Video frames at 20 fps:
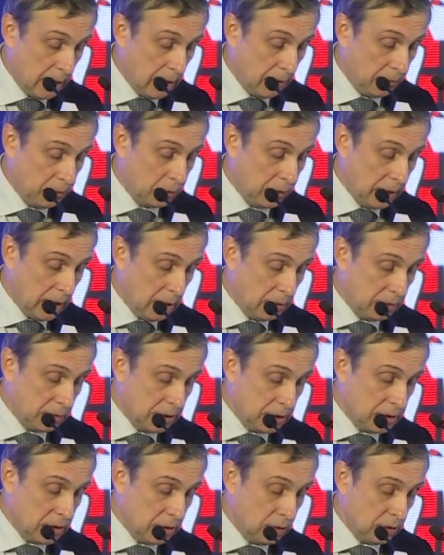For now,
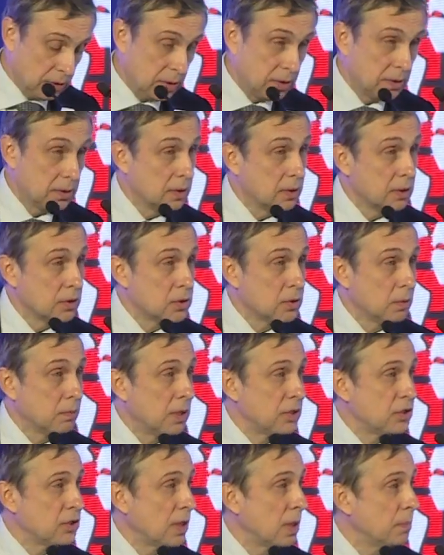it is not so
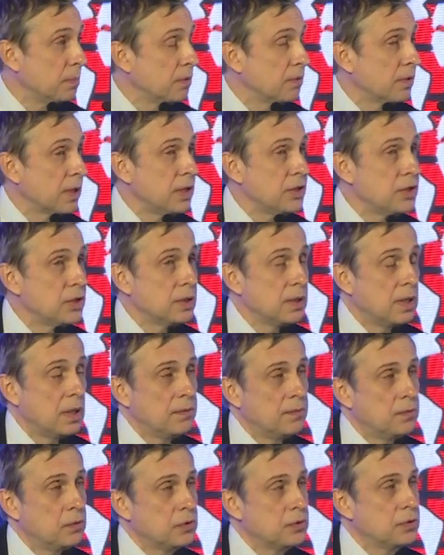much cooperation,
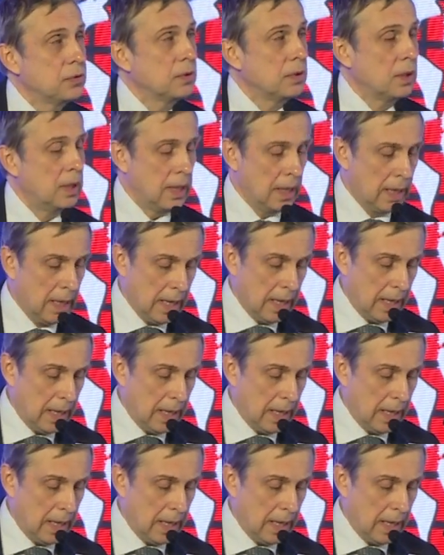unfortunately,